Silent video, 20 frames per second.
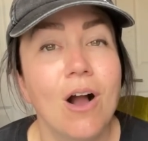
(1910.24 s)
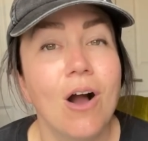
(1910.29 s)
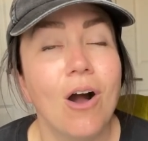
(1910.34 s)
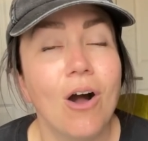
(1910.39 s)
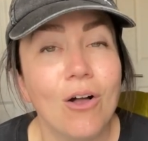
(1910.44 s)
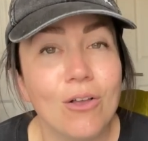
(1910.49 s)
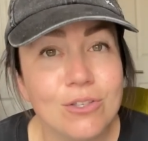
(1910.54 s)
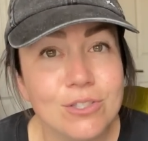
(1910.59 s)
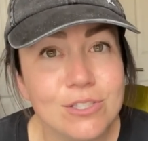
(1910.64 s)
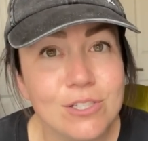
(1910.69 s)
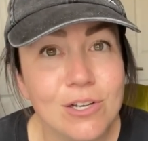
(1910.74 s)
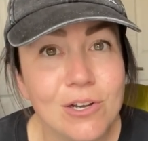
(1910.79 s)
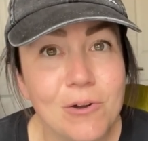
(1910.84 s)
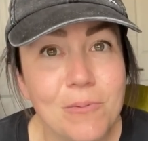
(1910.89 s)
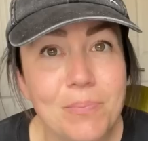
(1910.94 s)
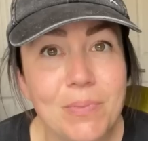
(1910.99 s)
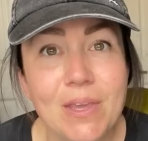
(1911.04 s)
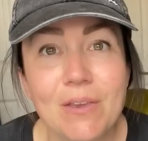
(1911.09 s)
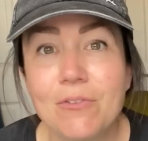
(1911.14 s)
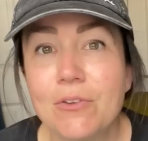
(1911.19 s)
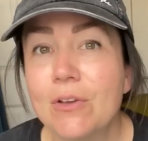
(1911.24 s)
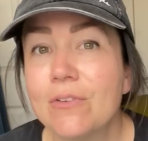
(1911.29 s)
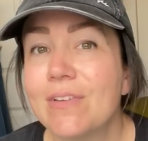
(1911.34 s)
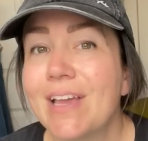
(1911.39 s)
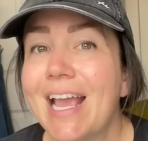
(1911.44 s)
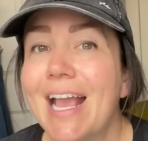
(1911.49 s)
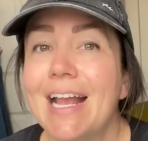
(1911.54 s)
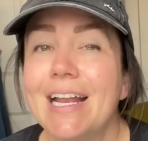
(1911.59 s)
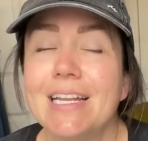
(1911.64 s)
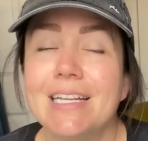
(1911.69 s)
Also, if you have
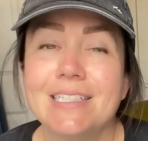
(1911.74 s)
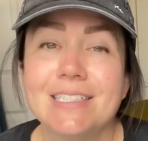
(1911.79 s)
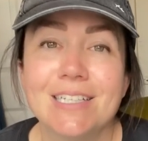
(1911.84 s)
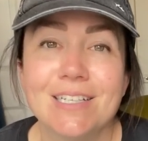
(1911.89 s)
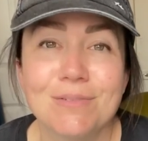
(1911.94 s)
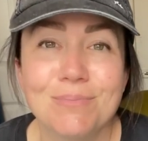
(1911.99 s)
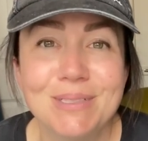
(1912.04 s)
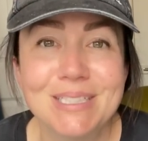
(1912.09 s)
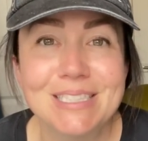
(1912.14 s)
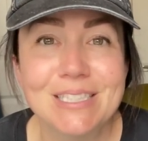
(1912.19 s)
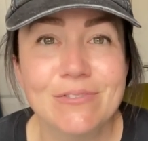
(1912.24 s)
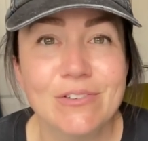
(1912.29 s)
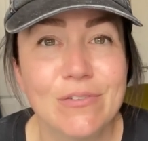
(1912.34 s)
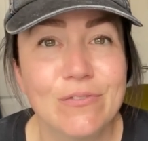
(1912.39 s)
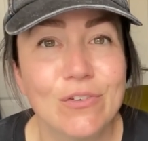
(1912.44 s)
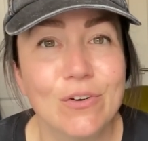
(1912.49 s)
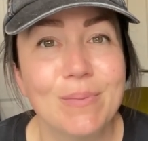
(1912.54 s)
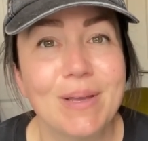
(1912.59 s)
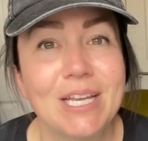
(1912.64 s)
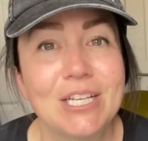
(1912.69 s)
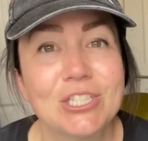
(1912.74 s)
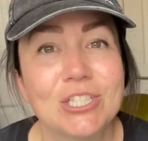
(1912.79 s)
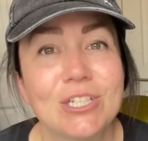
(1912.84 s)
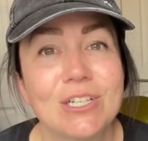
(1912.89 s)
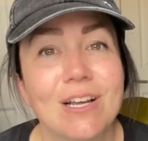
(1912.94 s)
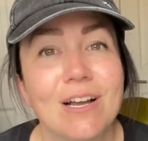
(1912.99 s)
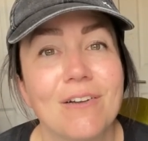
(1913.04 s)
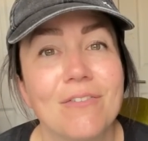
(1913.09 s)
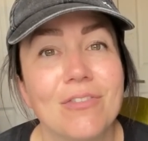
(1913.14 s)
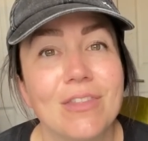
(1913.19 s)
any tidbits of
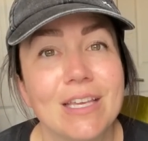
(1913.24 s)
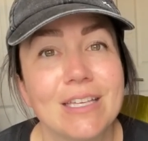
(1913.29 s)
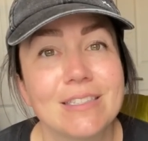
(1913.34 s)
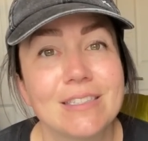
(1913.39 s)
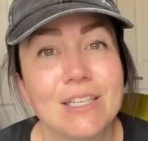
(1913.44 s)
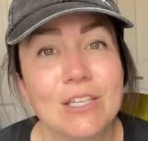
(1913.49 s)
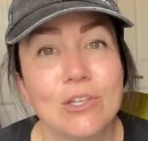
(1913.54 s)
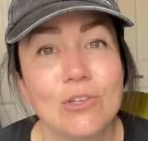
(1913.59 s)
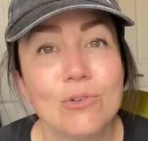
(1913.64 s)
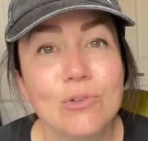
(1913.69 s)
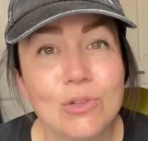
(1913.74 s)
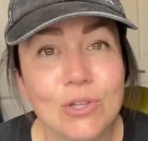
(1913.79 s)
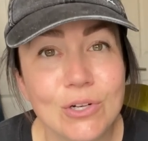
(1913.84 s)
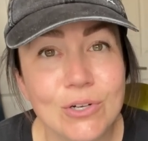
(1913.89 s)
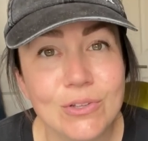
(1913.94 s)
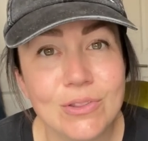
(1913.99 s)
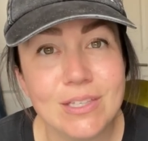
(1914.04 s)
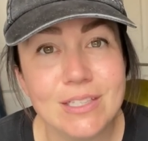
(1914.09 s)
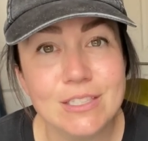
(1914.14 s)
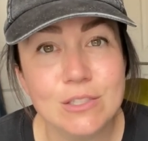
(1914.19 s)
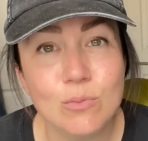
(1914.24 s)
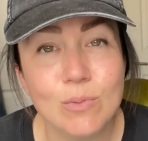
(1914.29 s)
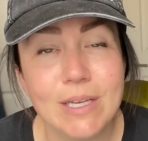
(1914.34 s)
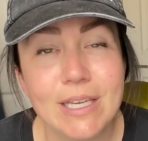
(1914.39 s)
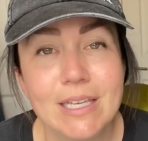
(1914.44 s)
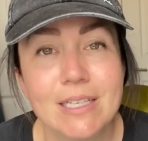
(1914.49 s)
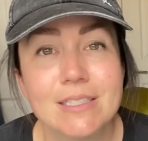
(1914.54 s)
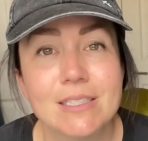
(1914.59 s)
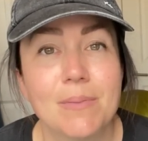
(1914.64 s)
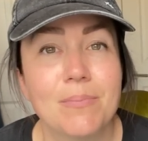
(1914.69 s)
information of things that you learned this
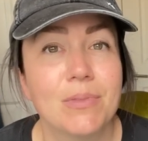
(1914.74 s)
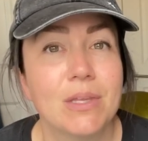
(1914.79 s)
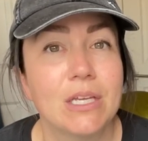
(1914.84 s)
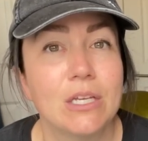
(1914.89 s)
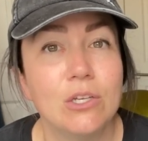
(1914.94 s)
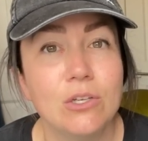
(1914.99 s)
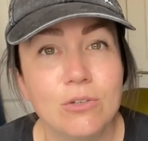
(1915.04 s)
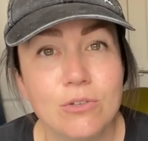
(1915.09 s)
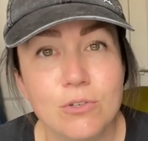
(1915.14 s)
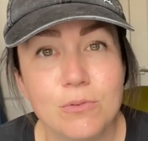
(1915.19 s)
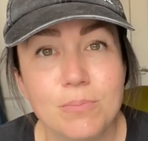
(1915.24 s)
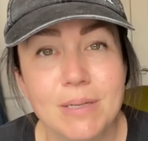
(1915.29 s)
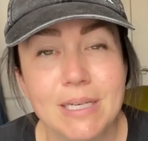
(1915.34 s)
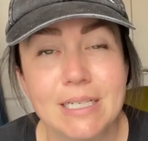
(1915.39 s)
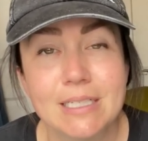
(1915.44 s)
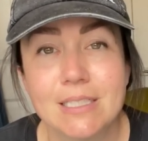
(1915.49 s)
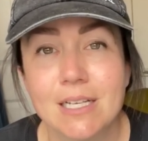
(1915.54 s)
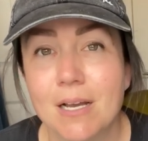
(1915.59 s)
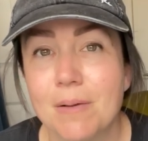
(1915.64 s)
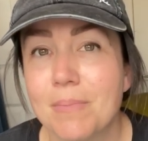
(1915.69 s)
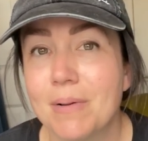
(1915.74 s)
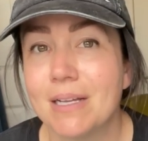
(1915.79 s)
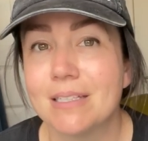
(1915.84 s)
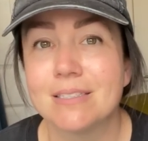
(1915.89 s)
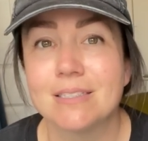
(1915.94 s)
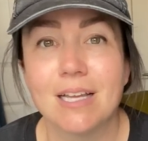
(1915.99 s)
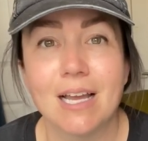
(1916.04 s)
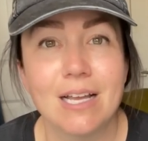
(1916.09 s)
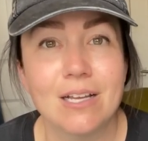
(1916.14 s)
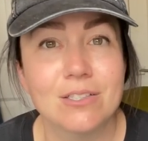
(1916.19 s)
week, something new you picked up, a
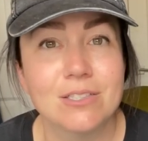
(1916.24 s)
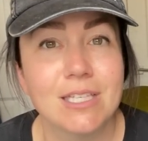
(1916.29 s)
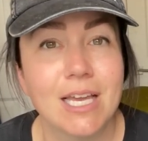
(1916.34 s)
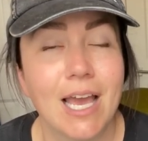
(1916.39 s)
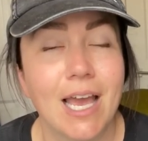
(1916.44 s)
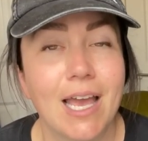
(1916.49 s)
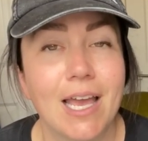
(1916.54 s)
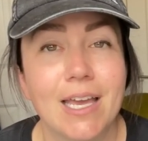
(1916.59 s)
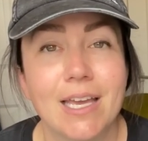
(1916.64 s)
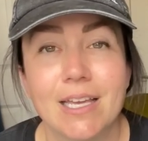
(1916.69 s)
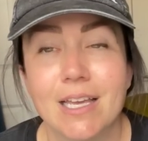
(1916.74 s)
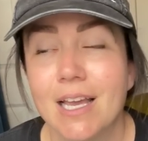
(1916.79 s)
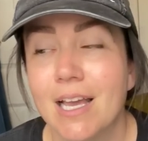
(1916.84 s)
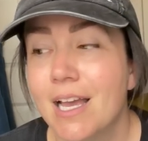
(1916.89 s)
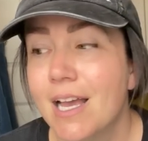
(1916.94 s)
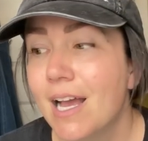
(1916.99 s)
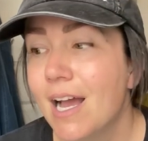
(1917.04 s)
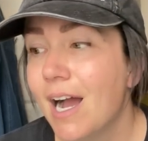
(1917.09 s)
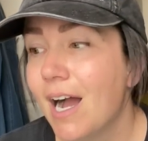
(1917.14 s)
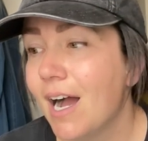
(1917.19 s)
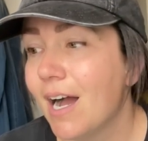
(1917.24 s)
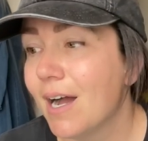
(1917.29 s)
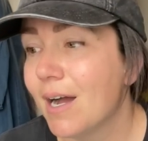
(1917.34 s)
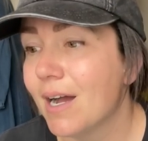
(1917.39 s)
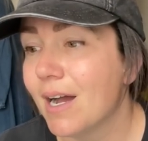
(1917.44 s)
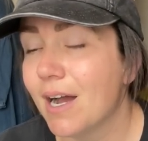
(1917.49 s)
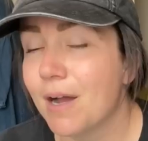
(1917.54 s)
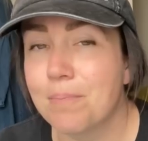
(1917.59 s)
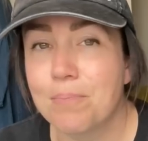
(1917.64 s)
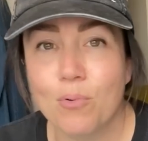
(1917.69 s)
style tag,
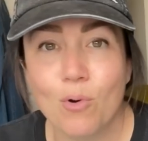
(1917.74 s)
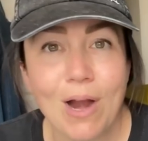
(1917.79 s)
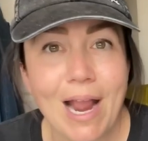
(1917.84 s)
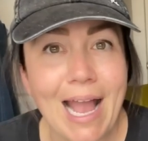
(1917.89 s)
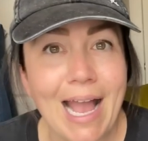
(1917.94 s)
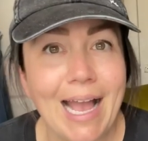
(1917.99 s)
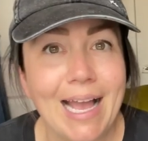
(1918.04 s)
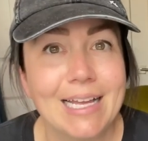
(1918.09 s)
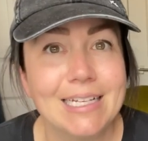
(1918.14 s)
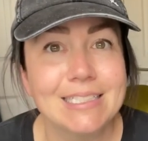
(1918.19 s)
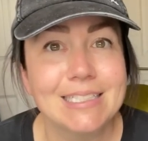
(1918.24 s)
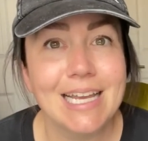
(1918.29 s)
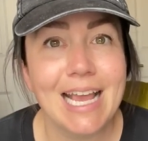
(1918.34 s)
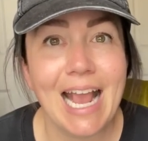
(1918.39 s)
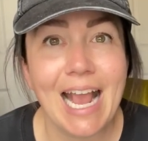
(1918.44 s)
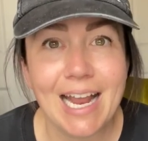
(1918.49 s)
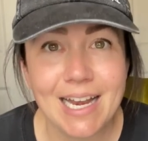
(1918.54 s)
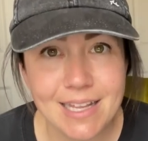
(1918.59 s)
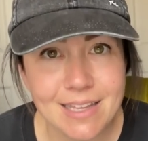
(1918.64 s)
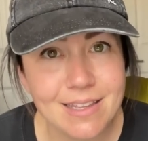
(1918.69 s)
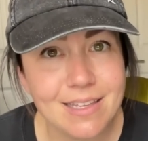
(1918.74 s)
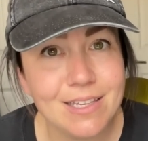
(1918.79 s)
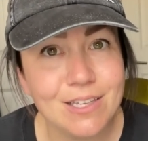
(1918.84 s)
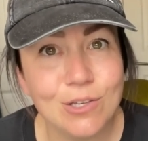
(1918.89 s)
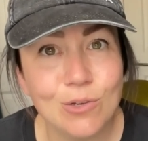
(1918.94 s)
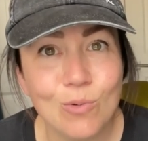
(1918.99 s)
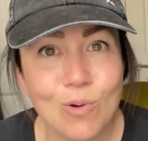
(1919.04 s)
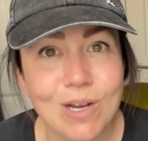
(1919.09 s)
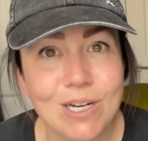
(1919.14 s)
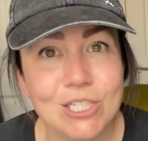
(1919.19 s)
a brand, anything
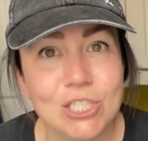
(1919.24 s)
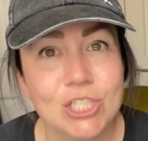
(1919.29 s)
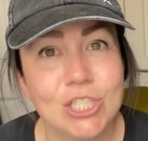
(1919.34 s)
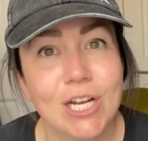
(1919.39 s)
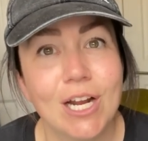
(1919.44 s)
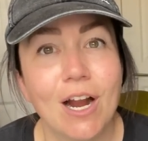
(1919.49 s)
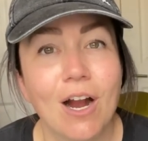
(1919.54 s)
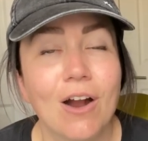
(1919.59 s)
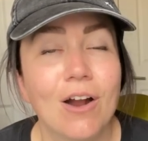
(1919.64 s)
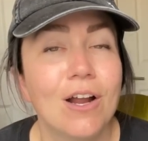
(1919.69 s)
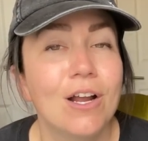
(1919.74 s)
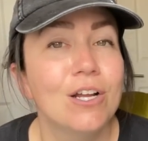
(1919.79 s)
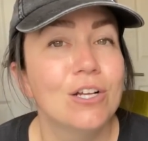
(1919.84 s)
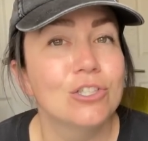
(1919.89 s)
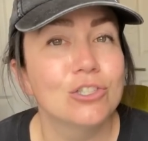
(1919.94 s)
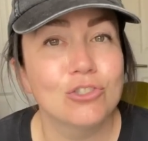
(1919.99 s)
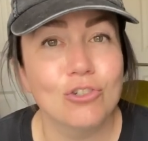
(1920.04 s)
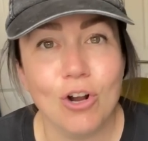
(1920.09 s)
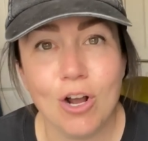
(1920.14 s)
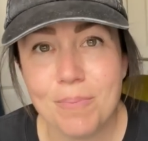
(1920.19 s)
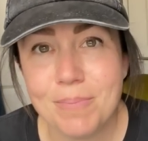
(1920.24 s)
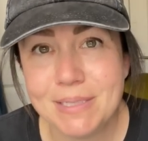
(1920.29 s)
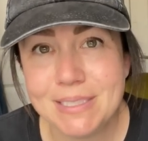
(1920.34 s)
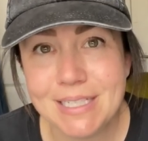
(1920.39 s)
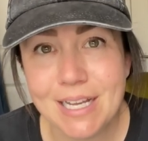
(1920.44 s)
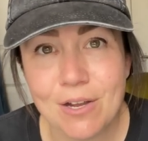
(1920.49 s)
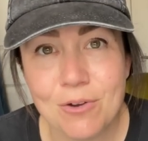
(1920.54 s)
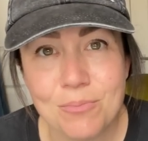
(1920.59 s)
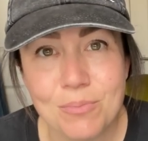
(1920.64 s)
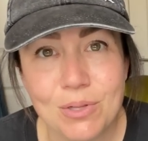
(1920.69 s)
you want to share, drop it
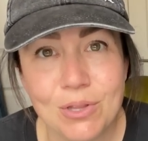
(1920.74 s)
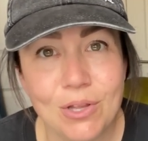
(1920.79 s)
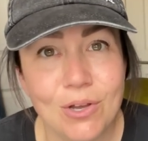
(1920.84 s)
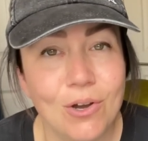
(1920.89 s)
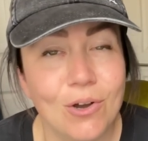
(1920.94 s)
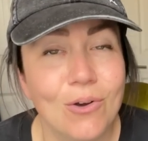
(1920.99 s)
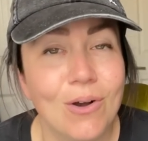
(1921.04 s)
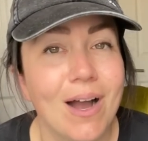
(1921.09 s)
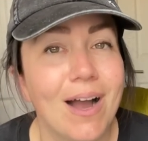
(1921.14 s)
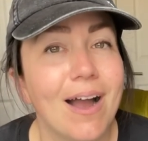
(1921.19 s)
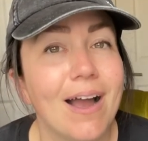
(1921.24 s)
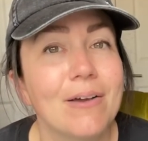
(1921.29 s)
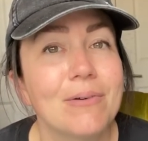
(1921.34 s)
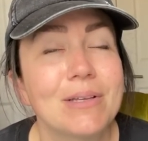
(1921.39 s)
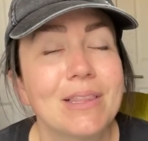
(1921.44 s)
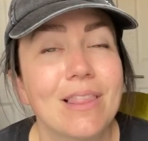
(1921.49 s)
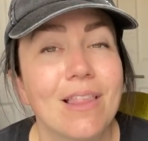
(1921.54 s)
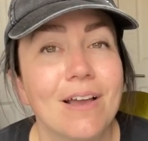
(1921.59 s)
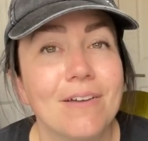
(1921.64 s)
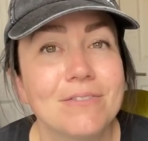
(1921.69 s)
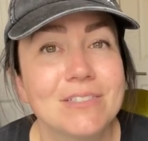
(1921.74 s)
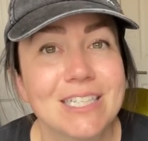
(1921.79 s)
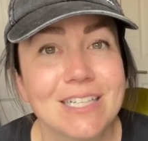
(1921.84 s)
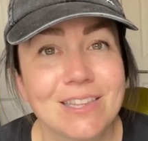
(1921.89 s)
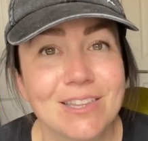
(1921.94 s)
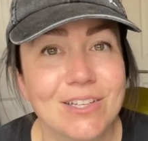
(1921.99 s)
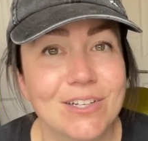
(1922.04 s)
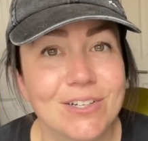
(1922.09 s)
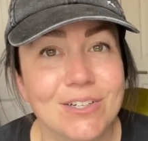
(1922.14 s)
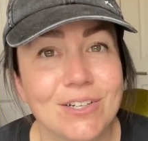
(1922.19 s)
down below. I would love to
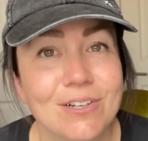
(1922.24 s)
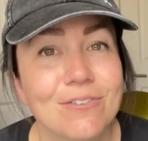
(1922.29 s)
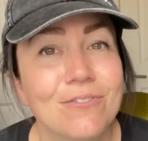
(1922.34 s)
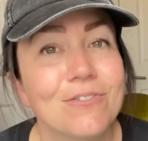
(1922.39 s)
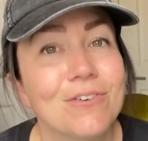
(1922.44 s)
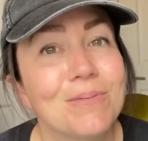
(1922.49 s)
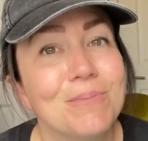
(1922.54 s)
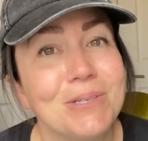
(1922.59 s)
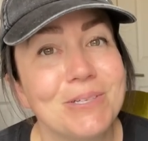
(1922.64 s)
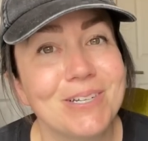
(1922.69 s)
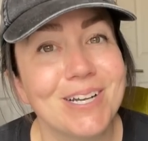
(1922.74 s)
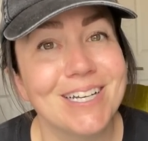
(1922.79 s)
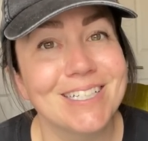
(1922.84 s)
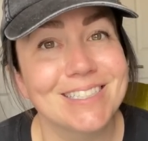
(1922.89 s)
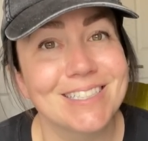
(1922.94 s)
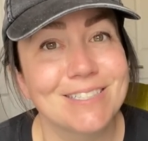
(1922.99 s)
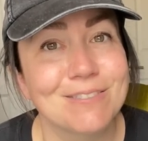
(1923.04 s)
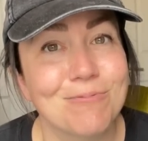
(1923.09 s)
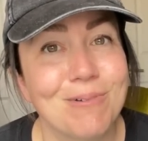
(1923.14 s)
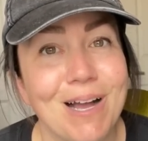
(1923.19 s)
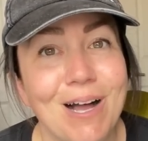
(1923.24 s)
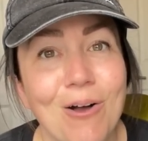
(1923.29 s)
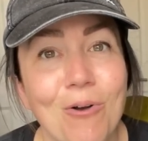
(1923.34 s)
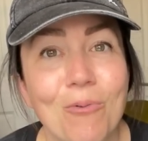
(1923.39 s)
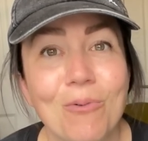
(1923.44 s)
learn from you guys as well.